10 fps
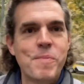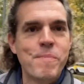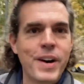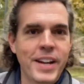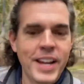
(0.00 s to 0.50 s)

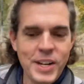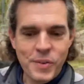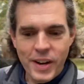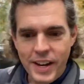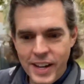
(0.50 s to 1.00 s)
But
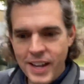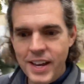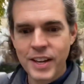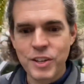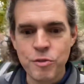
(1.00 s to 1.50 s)
anyway,
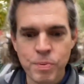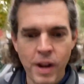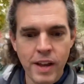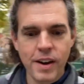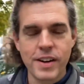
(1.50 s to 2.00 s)
you've
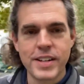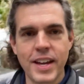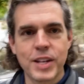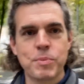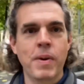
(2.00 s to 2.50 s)
probably already
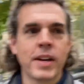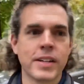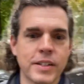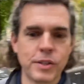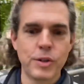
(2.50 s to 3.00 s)
guessed my
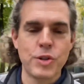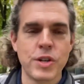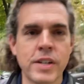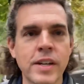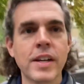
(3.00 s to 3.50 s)

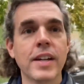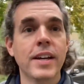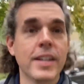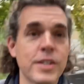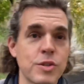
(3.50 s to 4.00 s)
conclusion.
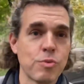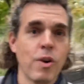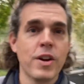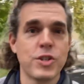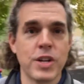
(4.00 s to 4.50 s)
Is
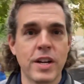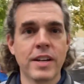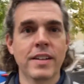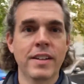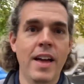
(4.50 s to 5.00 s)
Russia
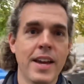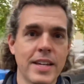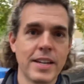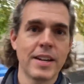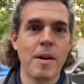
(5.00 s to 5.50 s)

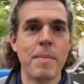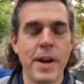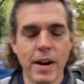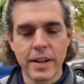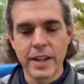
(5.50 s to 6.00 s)
like
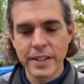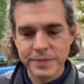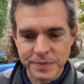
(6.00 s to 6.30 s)
America?